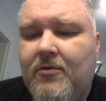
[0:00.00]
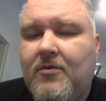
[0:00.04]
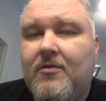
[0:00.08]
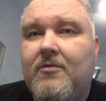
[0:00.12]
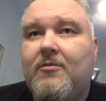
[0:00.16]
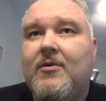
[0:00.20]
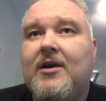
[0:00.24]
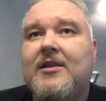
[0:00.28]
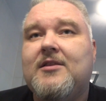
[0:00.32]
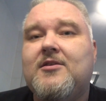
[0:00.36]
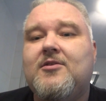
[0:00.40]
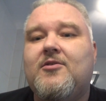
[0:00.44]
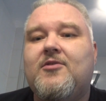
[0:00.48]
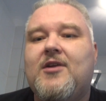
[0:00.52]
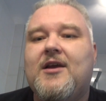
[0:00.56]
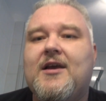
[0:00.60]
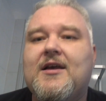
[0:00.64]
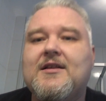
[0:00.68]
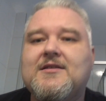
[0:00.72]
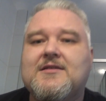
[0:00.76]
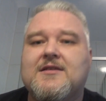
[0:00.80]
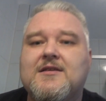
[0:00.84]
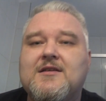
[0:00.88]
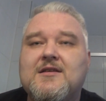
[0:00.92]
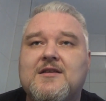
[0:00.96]
wet your
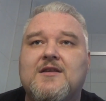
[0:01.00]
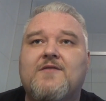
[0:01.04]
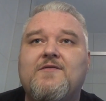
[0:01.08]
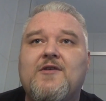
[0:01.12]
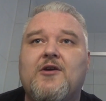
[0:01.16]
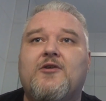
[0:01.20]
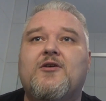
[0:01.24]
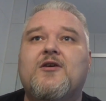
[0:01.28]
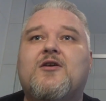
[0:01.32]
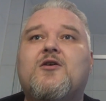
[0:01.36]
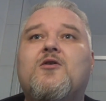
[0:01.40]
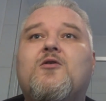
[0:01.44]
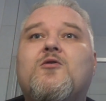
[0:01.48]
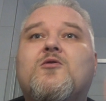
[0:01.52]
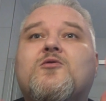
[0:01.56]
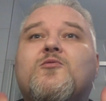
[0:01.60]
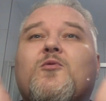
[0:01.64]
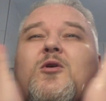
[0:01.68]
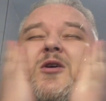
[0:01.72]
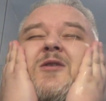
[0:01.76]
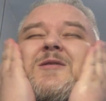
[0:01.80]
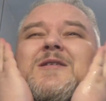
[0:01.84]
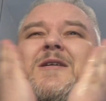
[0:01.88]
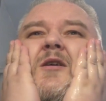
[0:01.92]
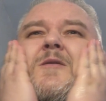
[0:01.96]
hands in the very cold
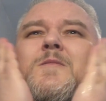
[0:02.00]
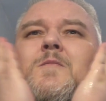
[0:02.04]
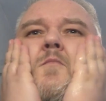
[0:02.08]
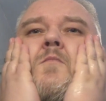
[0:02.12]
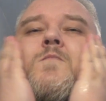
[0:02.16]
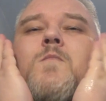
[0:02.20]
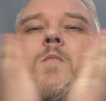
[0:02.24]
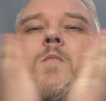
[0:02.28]
water.